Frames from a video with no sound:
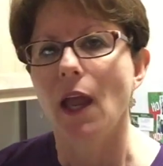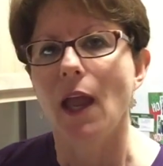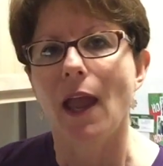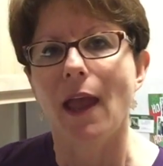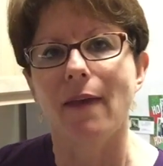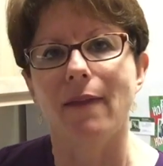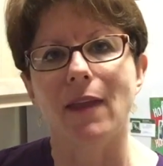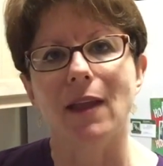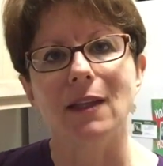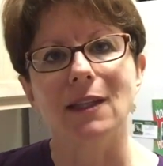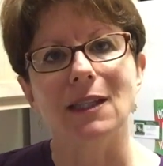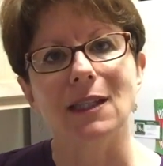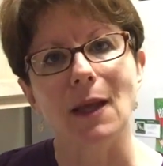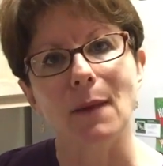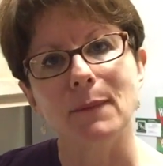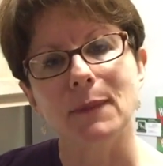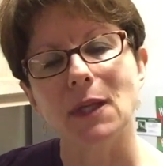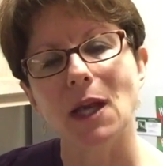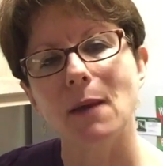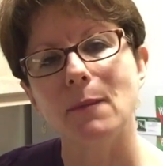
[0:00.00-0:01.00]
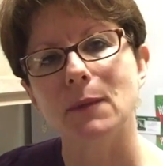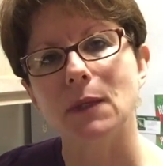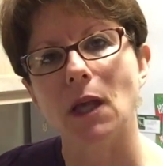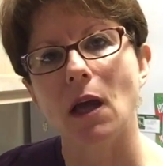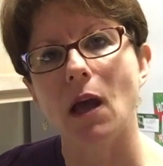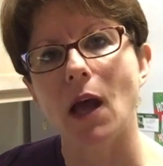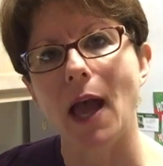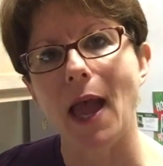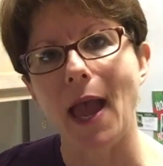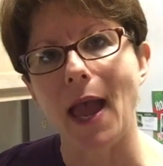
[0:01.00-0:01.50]
And then sometimes
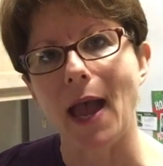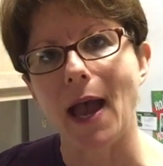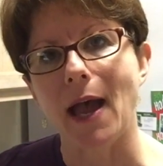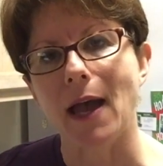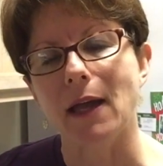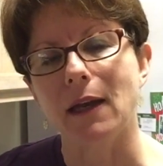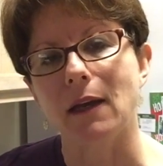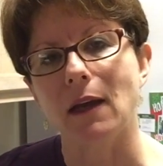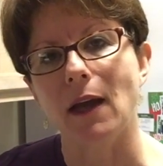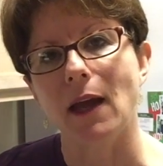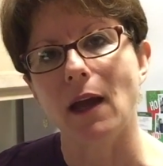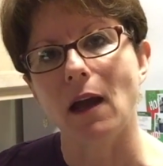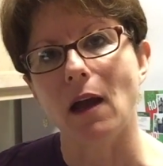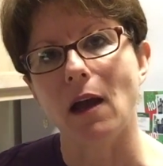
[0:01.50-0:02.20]
I'll add